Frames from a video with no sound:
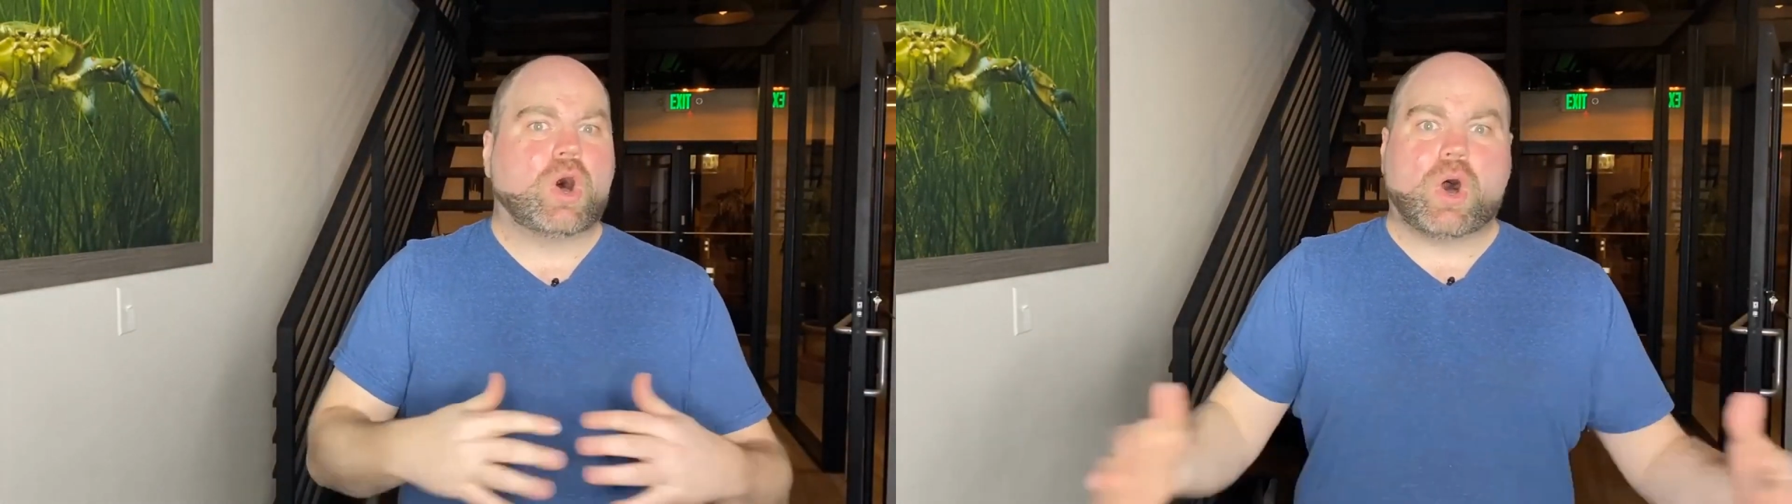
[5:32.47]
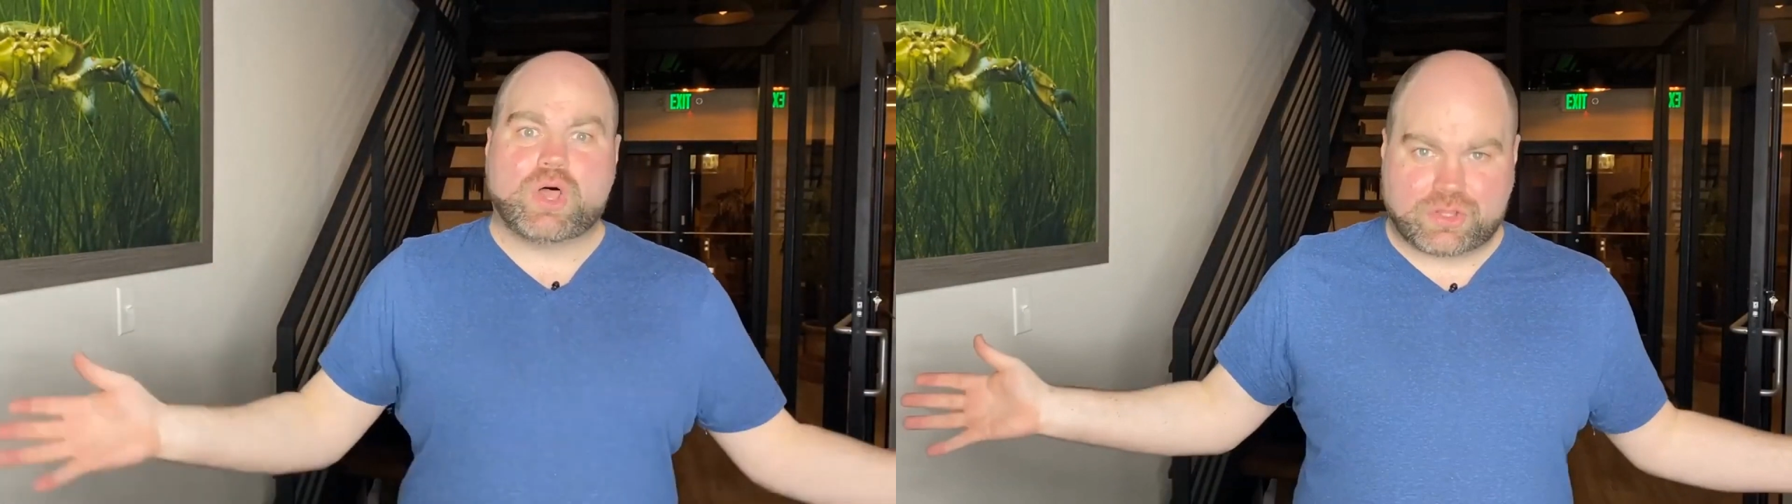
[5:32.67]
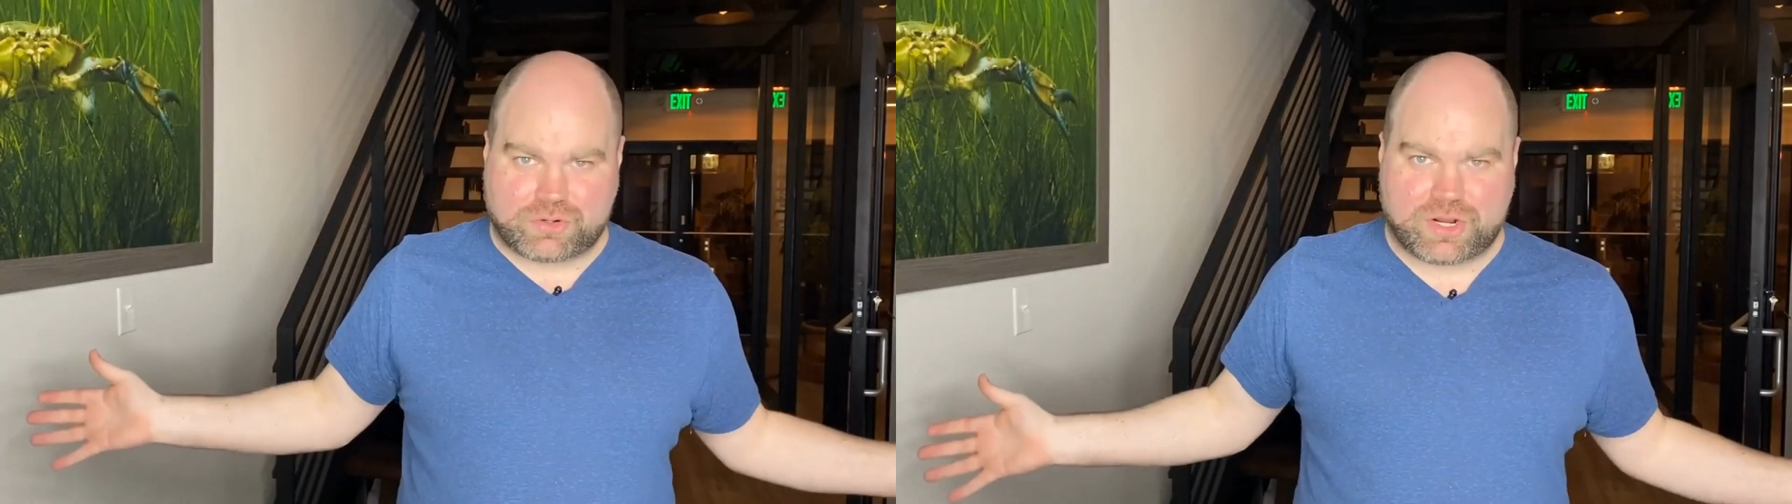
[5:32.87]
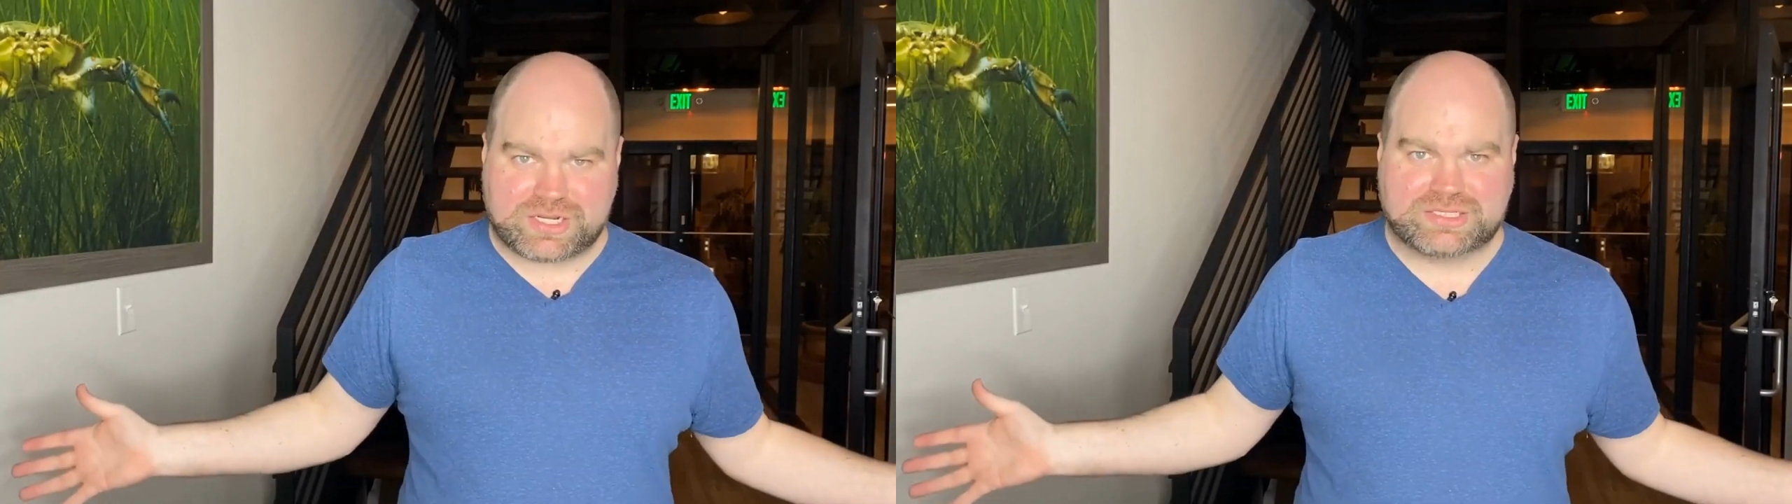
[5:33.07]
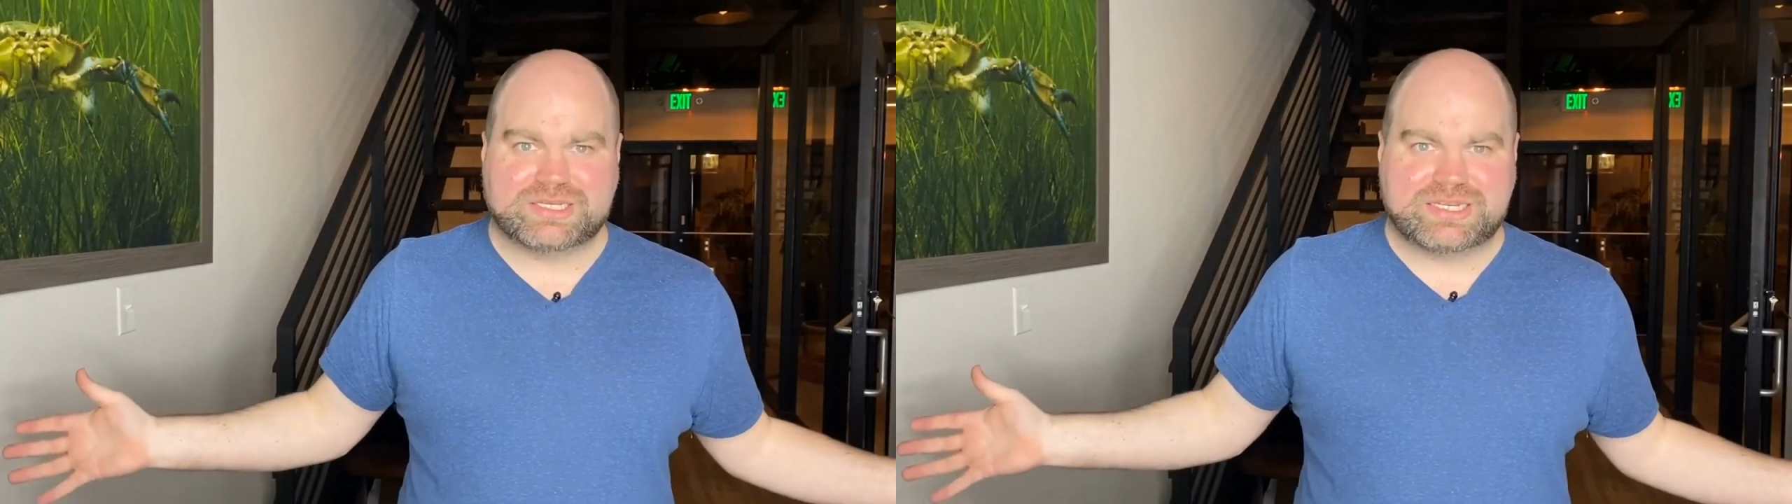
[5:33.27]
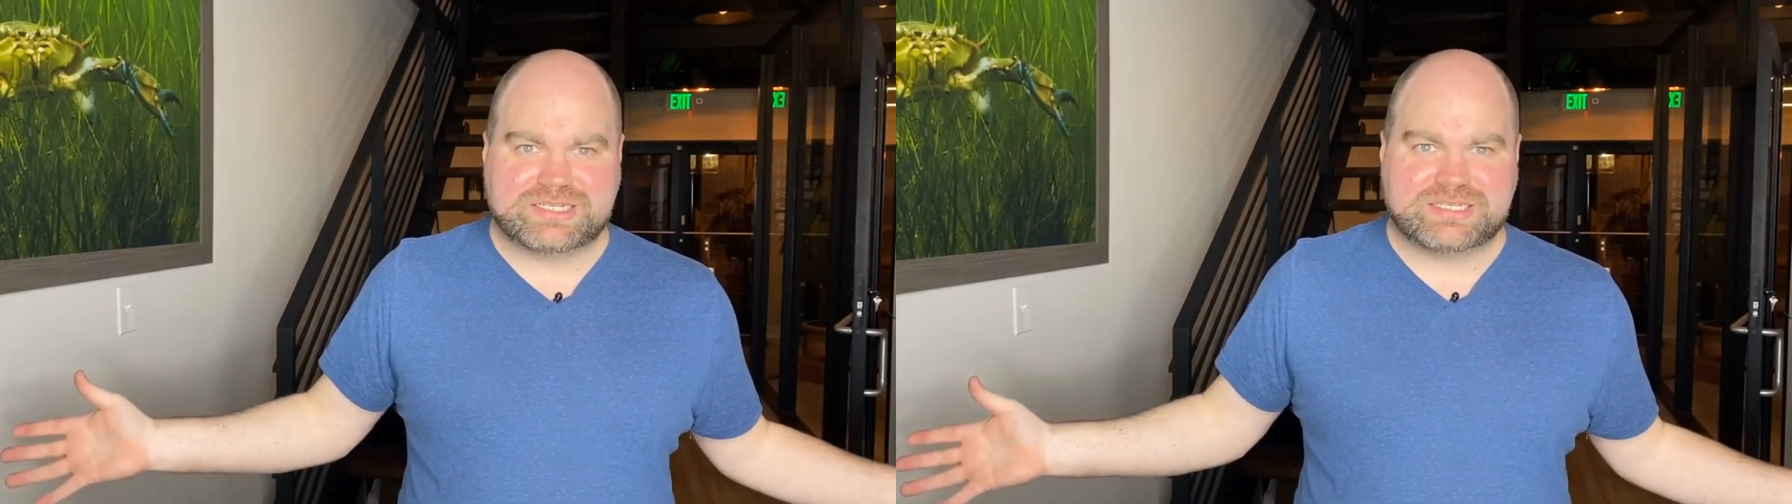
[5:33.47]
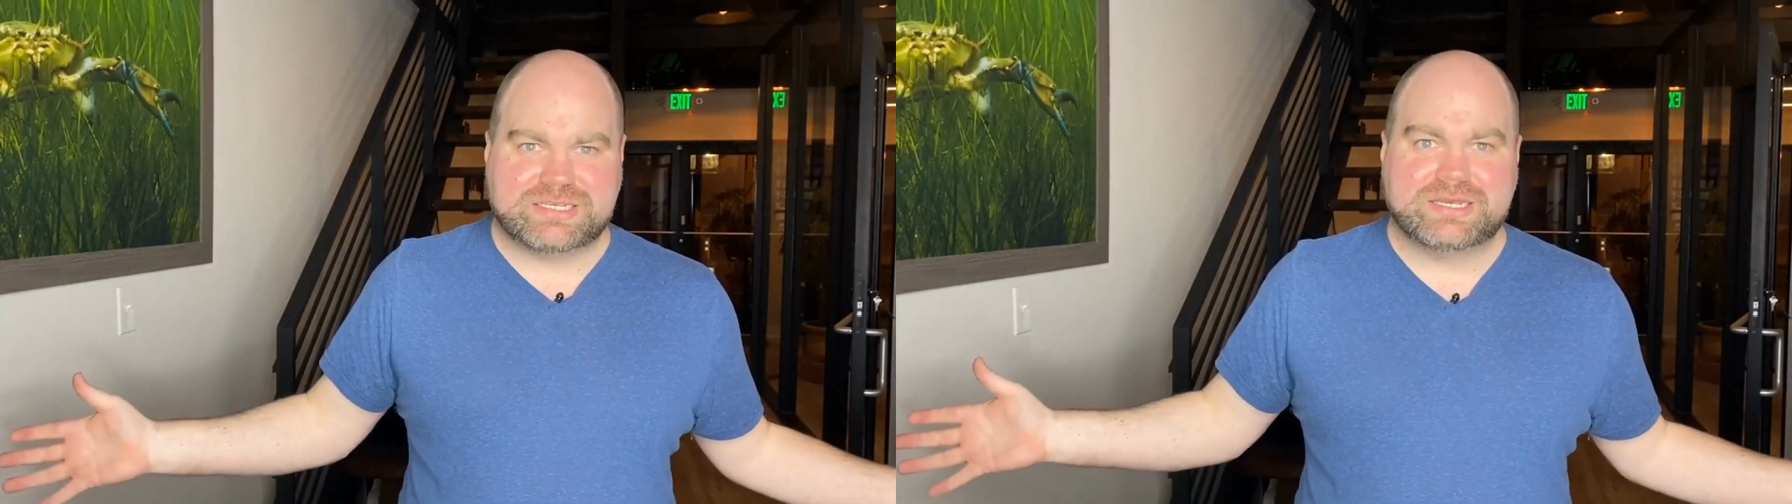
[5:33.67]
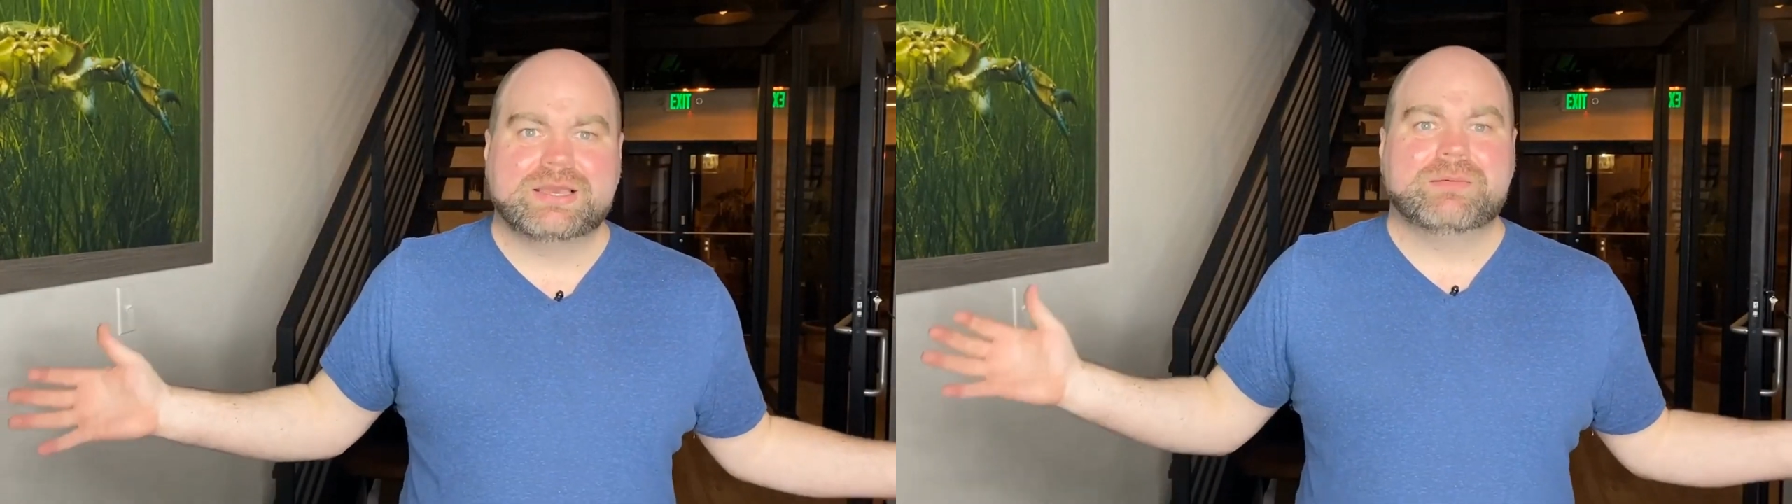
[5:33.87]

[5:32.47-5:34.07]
all across the DC,